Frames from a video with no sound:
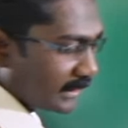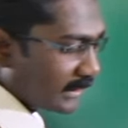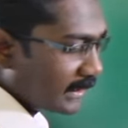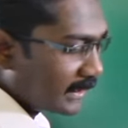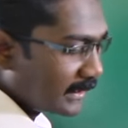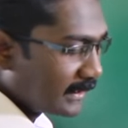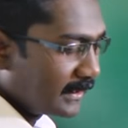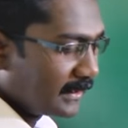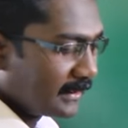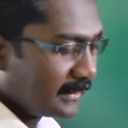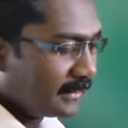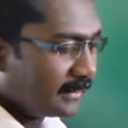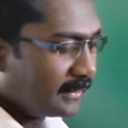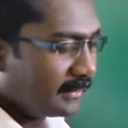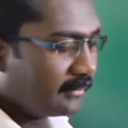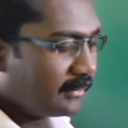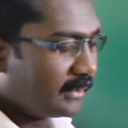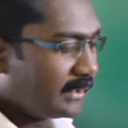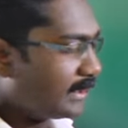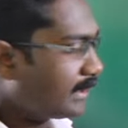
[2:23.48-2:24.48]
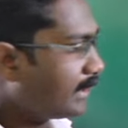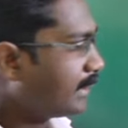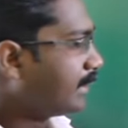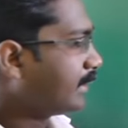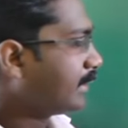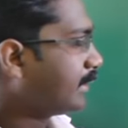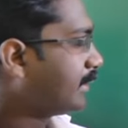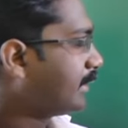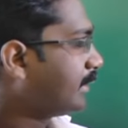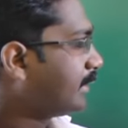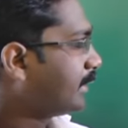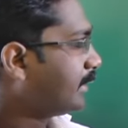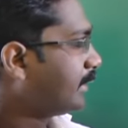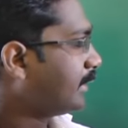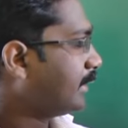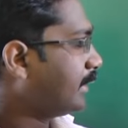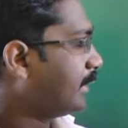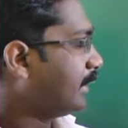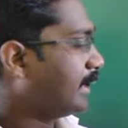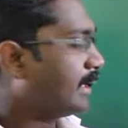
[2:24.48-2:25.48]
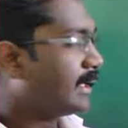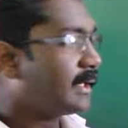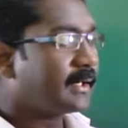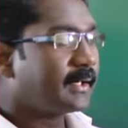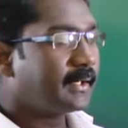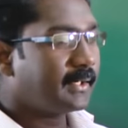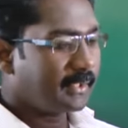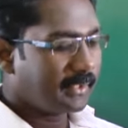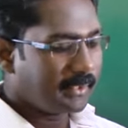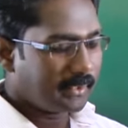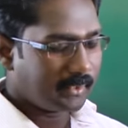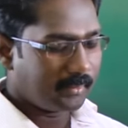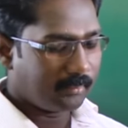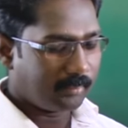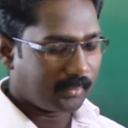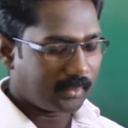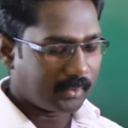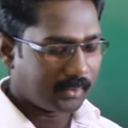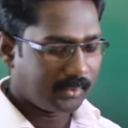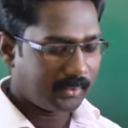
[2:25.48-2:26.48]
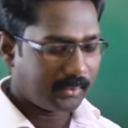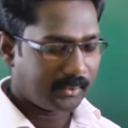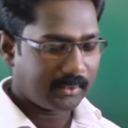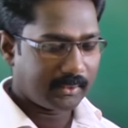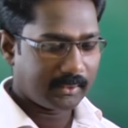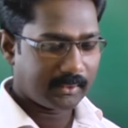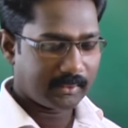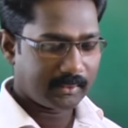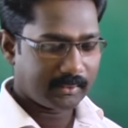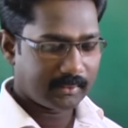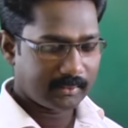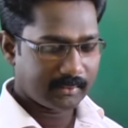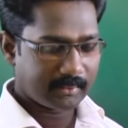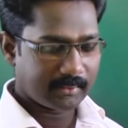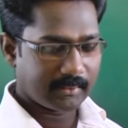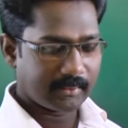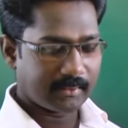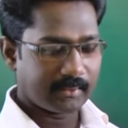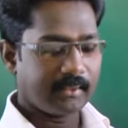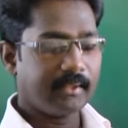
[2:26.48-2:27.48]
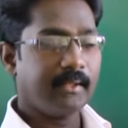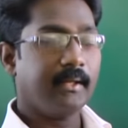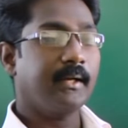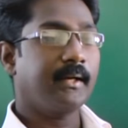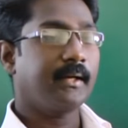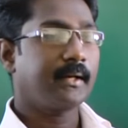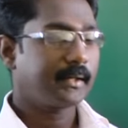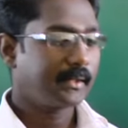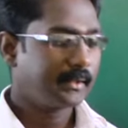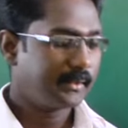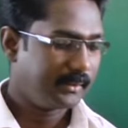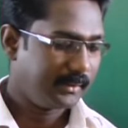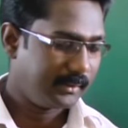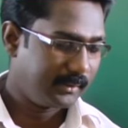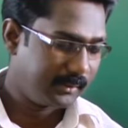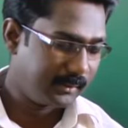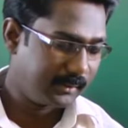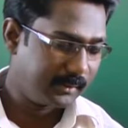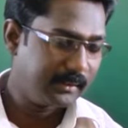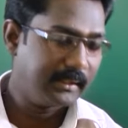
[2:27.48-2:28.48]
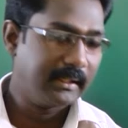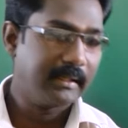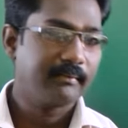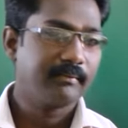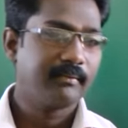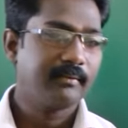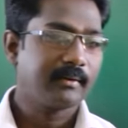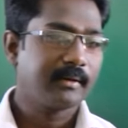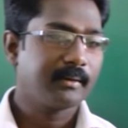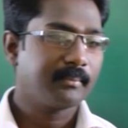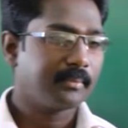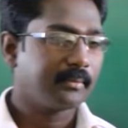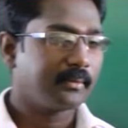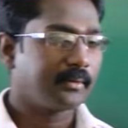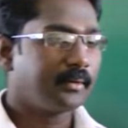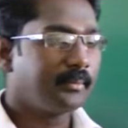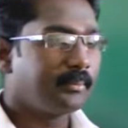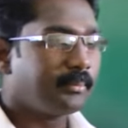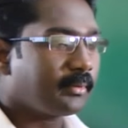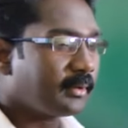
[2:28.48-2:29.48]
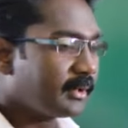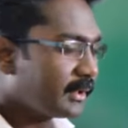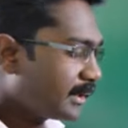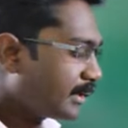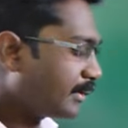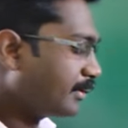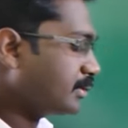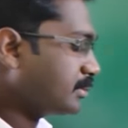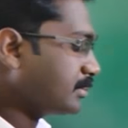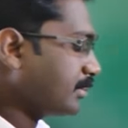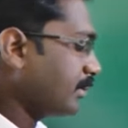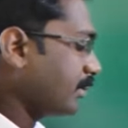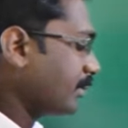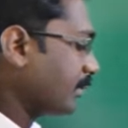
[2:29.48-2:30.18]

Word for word: angle one hundred degree. Point A la angle one hundred degree. Therefore, protector use